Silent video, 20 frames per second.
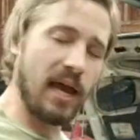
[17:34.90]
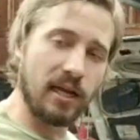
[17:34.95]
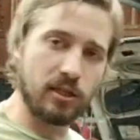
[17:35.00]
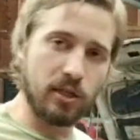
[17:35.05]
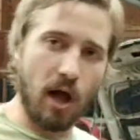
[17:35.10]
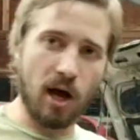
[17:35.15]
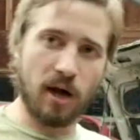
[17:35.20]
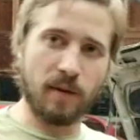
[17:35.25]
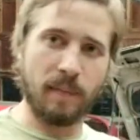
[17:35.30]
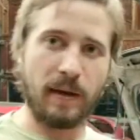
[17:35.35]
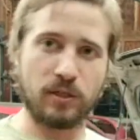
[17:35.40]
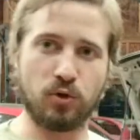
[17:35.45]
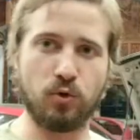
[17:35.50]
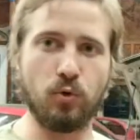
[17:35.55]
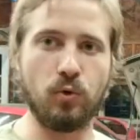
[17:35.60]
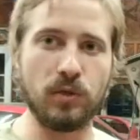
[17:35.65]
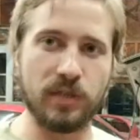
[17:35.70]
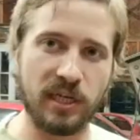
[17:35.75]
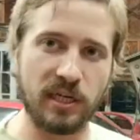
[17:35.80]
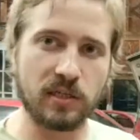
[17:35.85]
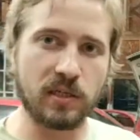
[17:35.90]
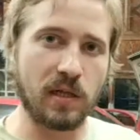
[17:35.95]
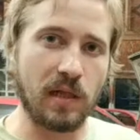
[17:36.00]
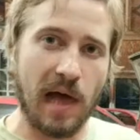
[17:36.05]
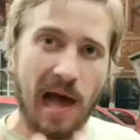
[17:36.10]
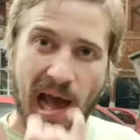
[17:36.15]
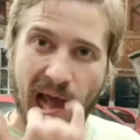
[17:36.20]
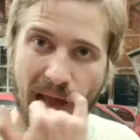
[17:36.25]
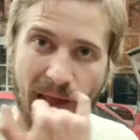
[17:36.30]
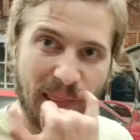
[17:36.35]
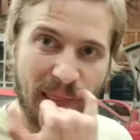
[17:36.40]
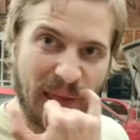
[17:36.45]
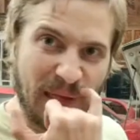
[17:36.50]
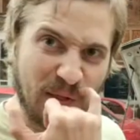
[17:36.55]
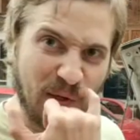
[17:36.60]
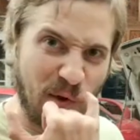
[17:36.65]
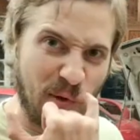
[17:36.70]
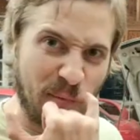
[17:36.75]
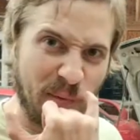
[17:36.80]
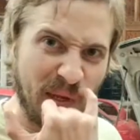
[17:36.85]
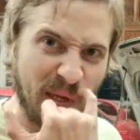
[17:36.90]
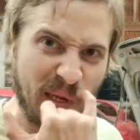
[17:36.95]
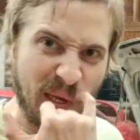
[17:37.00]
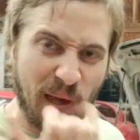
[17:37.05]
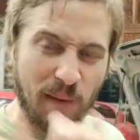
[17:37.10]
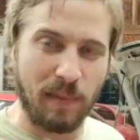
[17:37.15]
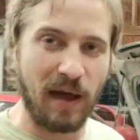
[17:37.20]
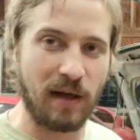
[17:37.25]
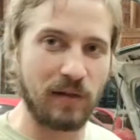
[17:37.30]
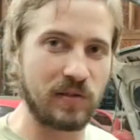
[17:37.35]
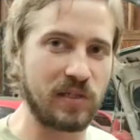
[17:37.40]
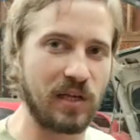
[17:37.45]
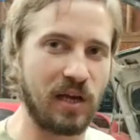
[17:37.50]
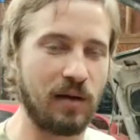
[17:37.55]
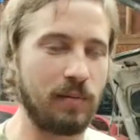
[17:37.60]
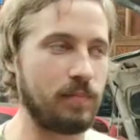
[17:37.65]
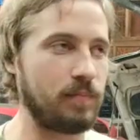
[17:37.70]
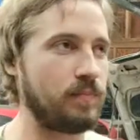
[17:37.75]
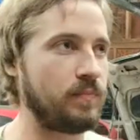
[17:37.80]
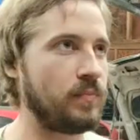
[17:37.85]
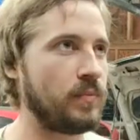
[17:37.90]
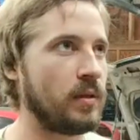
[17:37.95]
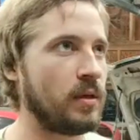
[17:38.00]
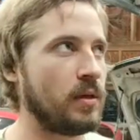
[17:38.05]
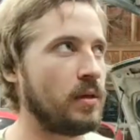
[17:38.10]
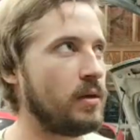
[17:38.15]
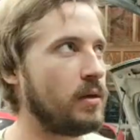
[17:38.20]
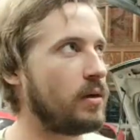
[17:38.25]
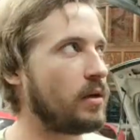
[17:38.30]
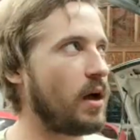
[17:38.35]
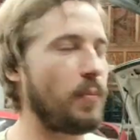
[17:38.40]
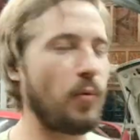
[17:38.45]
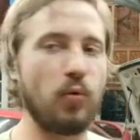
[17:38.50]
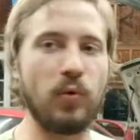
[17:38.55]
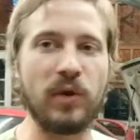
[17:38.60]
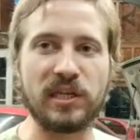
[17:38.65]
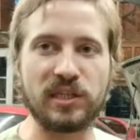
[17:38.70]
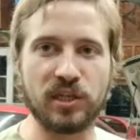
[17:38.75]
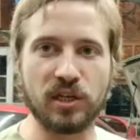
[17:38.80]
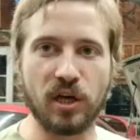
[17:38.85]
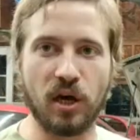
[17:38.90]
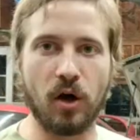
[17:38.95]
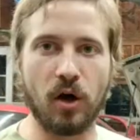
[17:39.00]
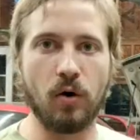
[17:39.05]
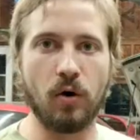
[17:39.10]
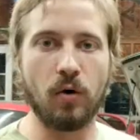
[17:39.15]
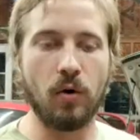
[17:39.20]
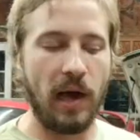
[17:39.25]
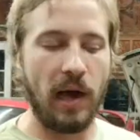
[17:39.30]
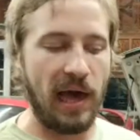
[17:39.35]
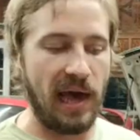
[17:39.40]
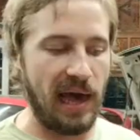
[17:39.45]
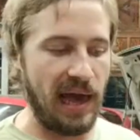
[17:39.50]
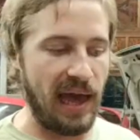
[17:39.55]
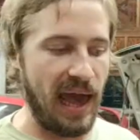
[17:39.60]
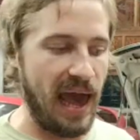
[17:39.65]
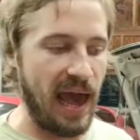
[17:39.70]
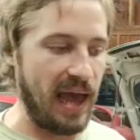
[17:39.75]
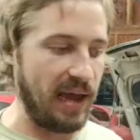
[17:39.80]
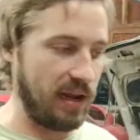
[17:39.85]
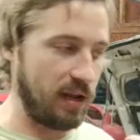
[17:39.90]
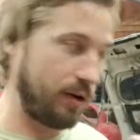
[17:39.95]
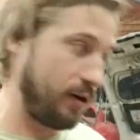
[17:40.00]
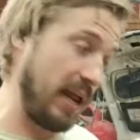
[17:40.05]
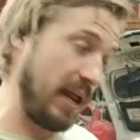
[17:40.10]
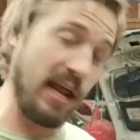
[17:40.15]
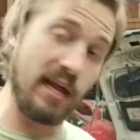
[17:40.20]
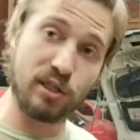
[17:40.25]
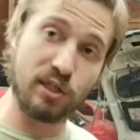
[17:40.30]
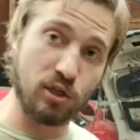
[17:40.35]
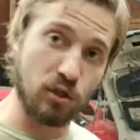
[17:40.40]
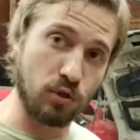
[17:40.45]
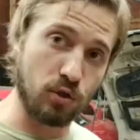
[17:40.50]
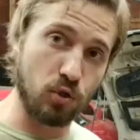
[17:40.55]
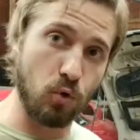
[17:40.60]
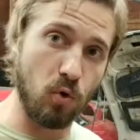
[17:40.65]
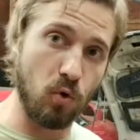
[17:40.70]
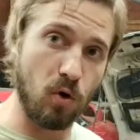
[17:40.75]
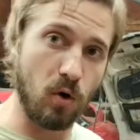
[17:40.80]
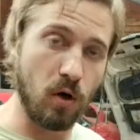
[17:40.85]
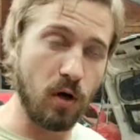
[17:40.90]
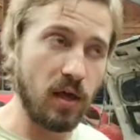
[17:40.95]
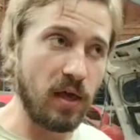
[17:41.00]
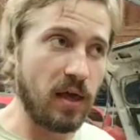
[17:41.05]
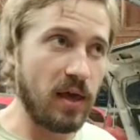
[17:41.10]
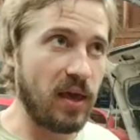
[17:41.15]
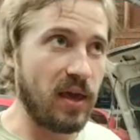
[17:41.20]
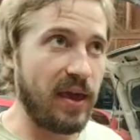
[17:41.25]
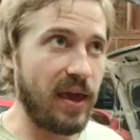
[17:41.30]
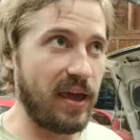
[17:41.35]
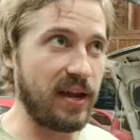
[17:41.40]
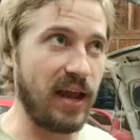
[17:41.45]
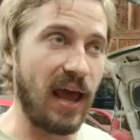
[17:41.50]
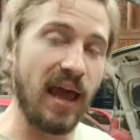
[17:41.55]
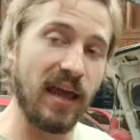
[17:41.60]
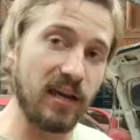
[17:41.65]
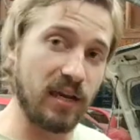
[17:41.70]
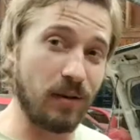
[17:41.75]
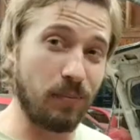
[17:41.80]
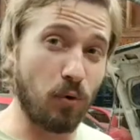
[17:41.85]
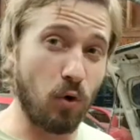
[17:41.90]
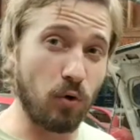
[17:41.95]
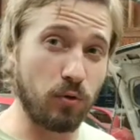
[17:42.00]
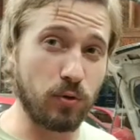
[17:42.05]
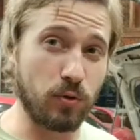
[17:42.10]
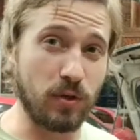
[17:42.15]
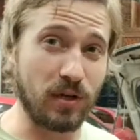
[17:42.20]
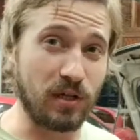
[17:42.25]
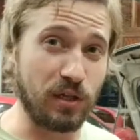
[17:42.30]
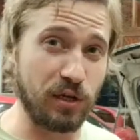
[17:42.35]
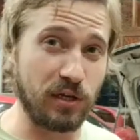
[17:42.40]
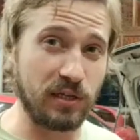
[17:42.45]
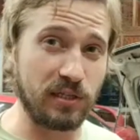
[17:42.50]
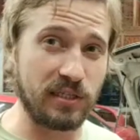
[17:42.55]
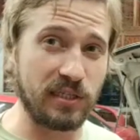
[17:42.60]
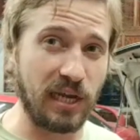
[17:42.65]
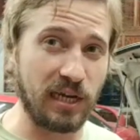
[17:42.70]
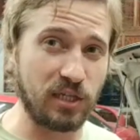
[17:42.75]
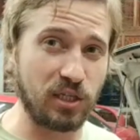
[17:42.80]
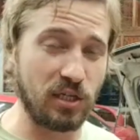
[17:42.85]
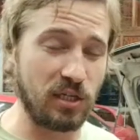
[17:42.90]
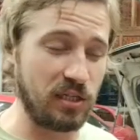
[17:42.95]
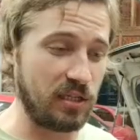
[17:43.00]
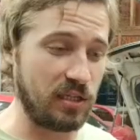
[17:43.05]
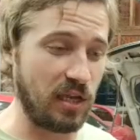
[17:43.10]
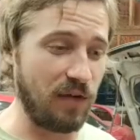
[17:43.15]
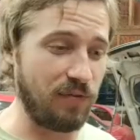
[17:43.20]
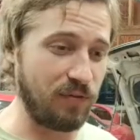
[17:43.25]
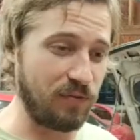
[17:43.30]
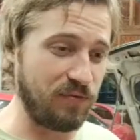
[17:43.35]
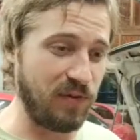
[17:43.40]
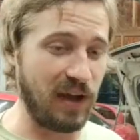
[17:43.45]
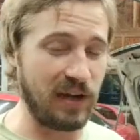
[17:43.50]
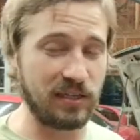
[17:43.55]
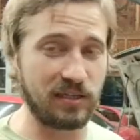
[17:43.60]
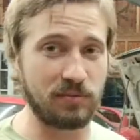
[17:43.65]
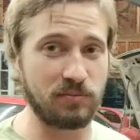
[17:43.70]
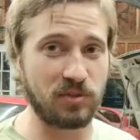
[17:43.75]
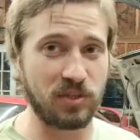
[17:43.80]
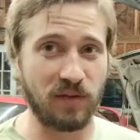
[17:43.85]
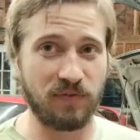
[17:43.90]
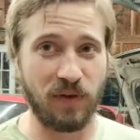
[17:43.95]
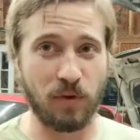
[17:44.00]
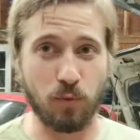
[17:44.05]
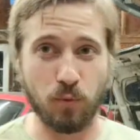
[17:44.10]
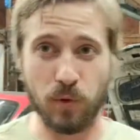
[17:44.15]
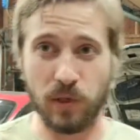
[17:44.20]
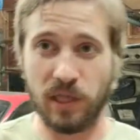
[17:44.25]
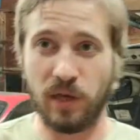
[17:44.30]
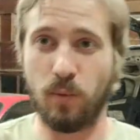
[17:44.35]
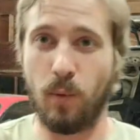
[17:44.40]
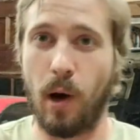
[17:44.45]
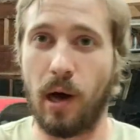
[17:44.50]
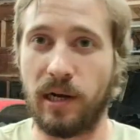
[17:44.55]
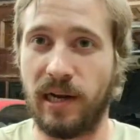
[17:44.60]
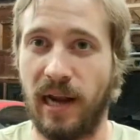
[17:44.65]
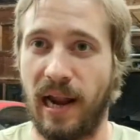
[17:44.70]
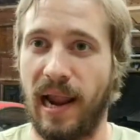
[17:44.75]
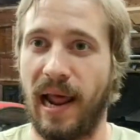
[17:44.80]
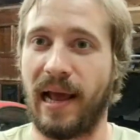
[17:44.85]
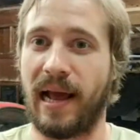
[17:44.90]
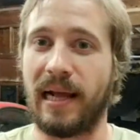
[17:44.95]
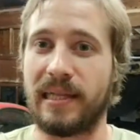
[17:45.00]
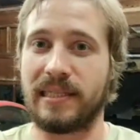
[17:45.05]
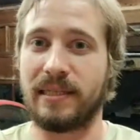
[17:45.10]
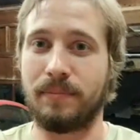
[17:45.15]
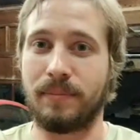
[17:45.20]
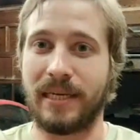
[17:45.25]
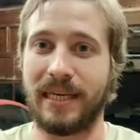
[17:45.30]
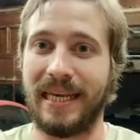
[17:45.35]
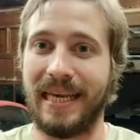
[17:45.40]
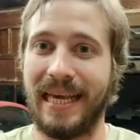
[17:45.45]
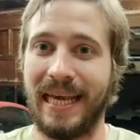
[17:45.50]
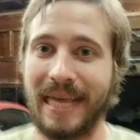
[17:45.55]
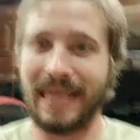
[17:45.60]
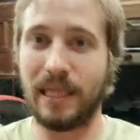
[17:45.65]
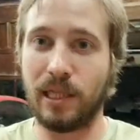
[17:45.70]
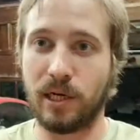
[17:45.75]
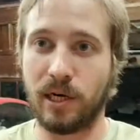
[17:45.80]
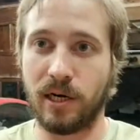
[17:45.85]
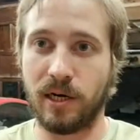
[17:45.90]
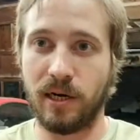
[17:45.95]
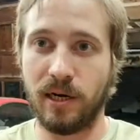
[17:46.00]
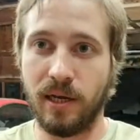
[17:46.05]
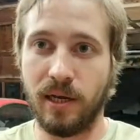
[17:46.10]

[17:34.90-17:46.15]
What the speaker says: talk about tool deals a lot, and they told me about some a couple weeks ago at International Tool, and I ended up going through the clearance section and stuff and finding some stuff I really wanted, and I got some killer